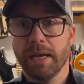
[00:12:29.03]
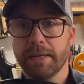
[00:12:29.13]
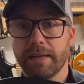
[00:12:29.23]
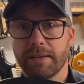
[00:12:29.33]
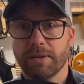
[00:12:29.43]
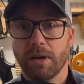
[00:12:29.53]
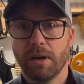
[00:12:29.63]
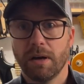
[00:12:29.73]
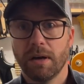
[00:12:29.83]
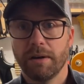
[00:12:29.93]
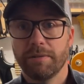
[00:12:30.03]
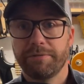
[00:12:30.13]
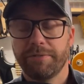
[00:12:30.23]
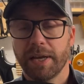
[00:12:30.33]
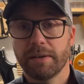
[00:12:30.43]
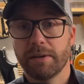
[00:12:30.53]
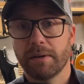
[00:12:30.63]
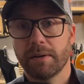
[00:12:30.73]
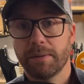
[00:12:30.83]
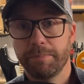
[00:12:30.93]
It has a
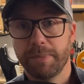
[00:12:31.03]
Fender